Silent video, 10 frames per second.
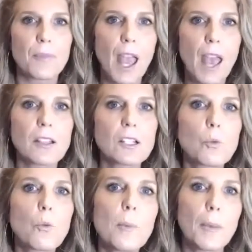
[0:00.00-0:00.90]
And this
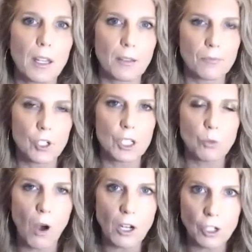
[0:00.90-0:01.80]
woman, she's
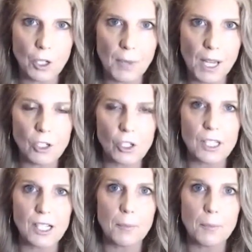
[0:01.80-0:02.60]
watching me and she said,